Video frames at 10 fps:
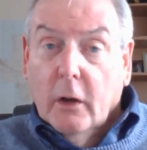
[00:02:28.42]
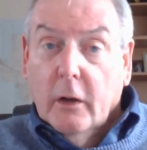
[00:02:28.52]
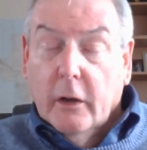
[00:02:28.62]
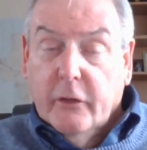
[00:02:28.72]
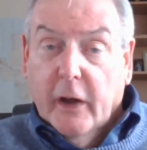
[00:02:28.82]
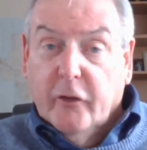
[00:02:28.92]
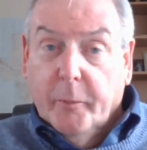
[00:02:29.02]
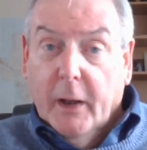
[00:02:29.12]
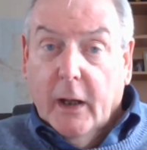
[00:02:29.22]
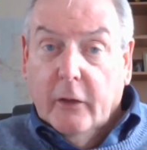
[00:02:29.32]
that takes
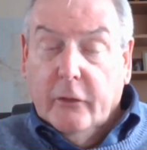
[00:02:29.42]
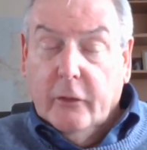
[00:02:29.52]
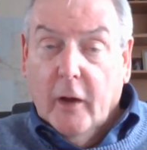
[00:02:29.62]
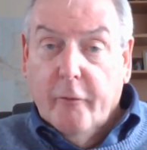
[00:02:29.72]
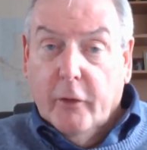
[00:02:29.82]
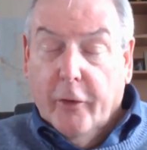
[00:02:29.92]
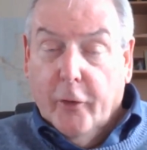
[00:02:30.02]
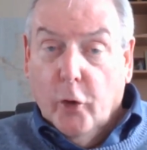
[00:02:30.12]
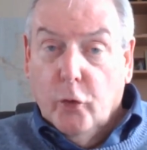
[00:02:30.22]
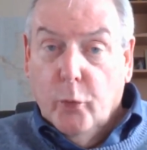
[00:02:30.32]
place every
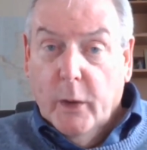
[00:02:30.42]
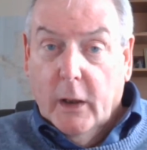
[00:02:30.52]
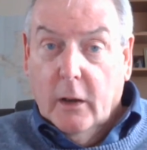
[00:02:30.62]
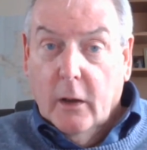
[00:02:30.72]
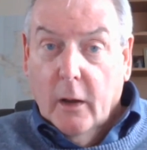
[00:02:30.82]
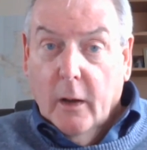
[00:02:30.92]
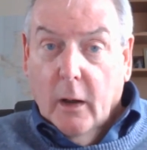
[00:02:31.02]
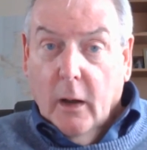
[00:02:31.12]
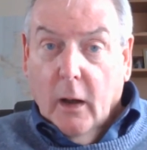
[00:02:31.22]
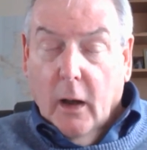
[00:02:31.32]
third week
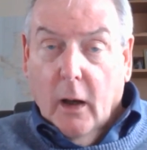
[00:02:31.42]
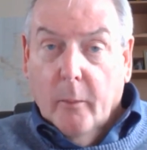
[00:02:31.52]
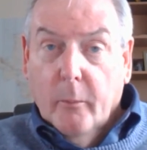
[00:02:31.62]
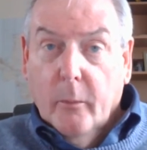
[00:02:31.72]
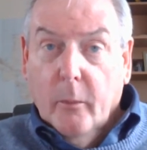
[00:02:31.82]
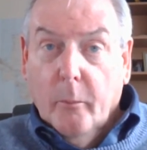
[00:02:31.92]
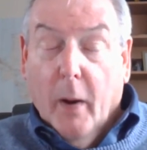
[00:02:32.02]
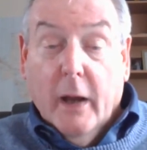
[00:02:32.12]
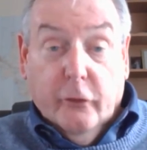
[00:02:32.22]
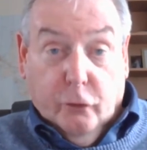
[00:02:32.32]

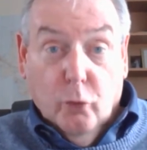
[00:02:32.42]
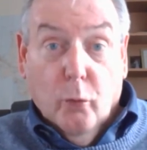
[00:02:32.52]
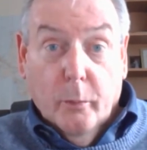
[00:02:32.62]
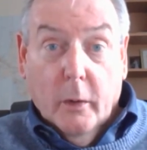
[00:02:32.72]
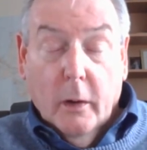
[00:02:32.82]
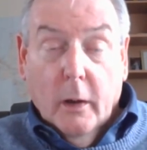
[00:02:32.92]
by Zoom.